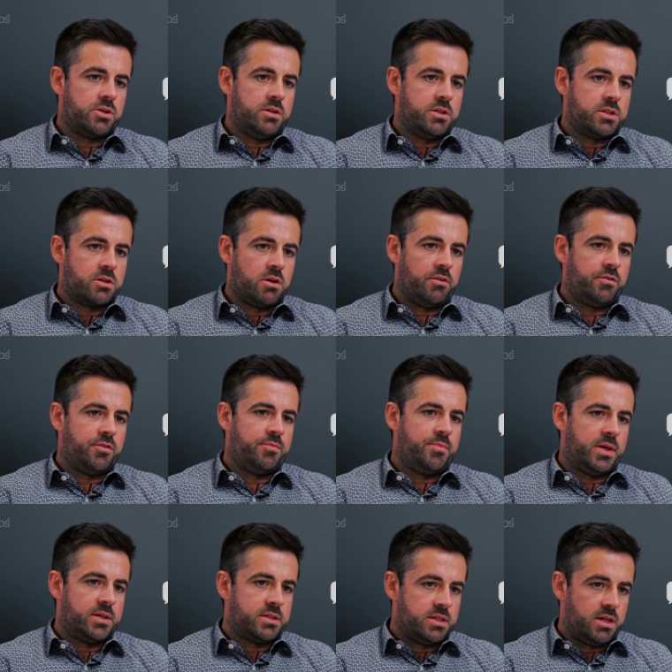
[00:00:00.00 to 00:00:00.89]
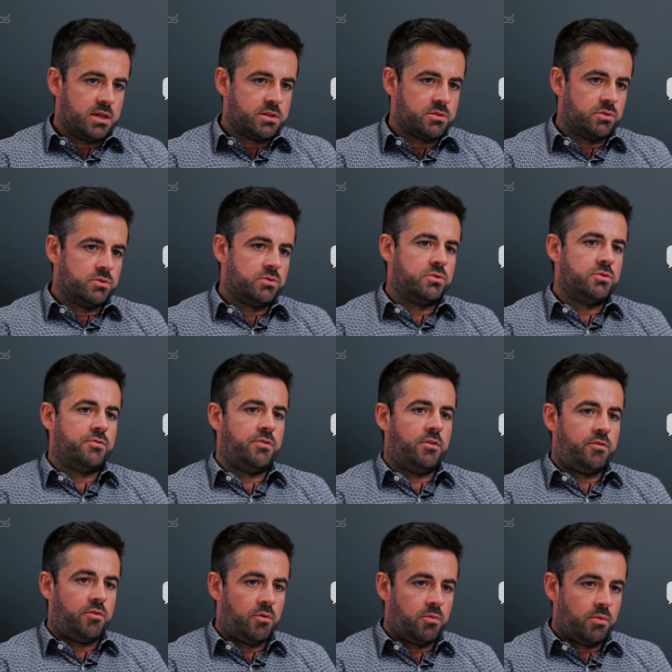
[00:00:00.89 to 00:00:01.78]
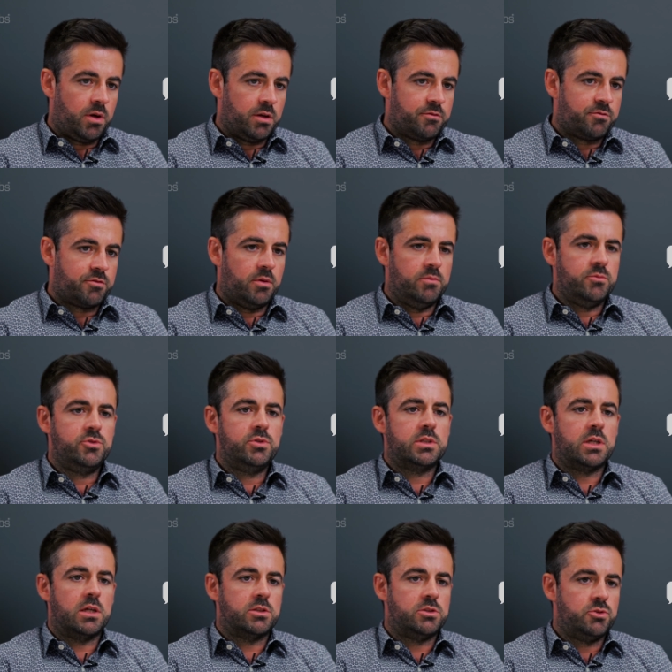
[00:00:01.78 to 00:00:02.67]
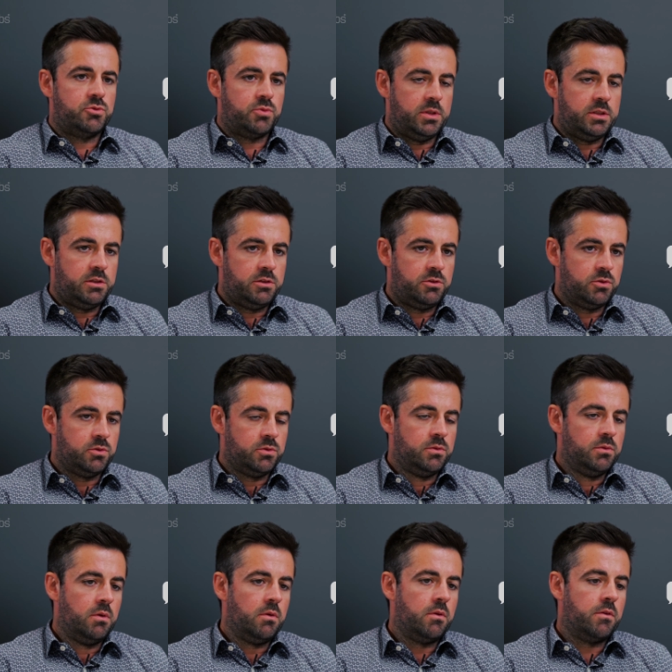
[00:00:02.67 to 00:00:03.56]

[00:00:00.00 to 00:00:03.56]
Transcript: is covered by the ISO 22441 from 2022.